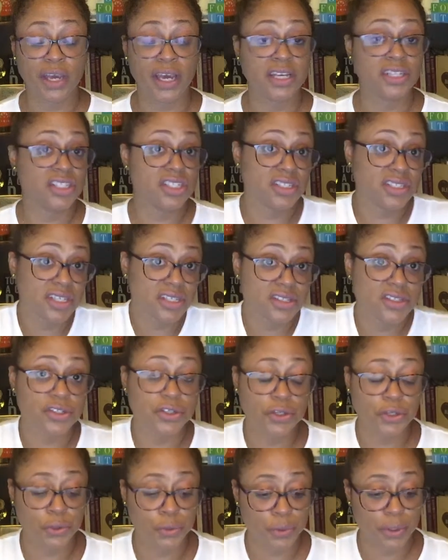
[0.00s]
Okay, she's
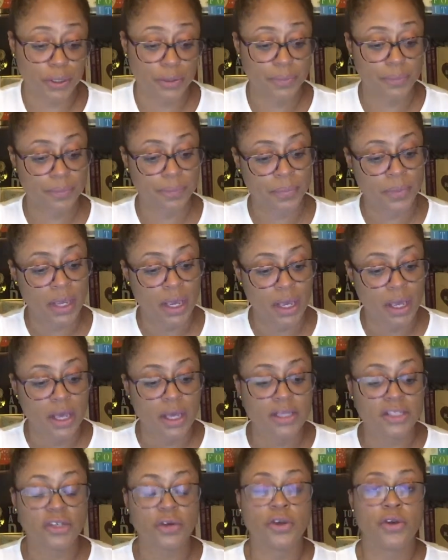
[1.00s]
insecure.
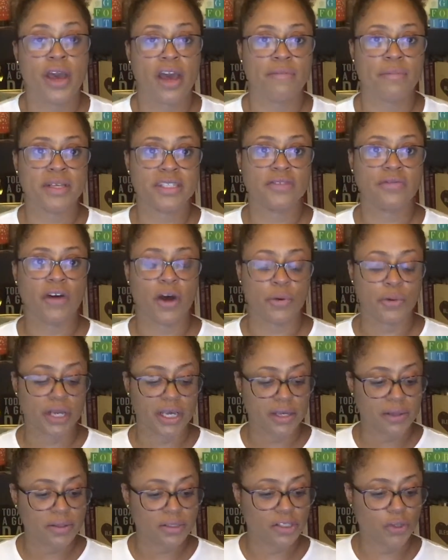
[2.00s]
So you have Miss Phony.